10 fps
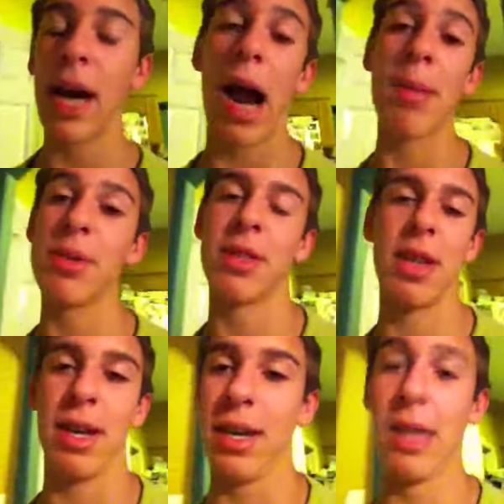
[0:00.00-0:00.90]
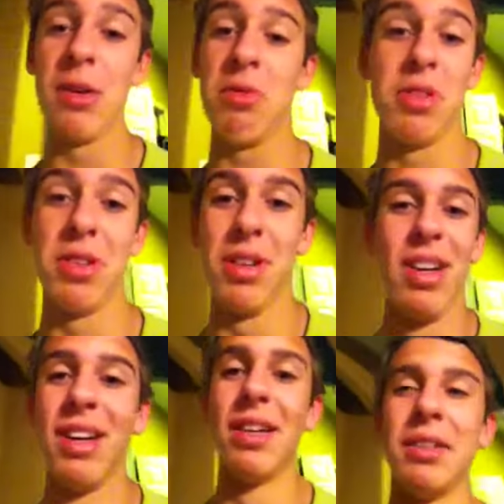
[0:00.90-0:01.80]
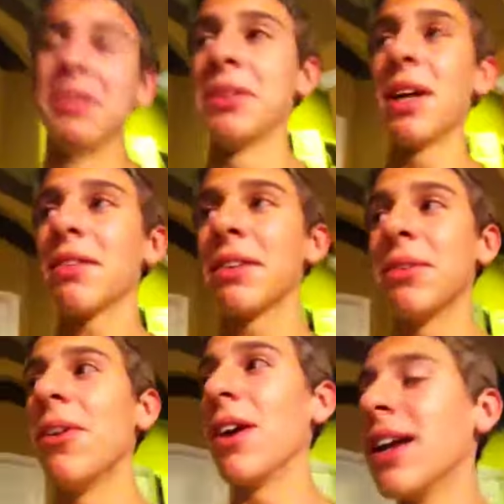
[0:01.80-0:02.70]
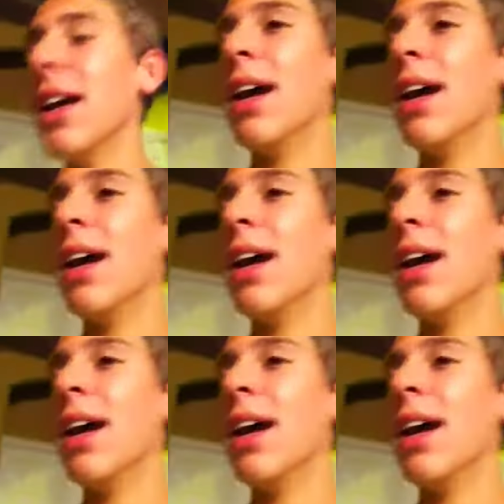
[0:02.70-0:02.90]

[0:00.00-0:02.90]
I'm just kidding. You can do whatever you want.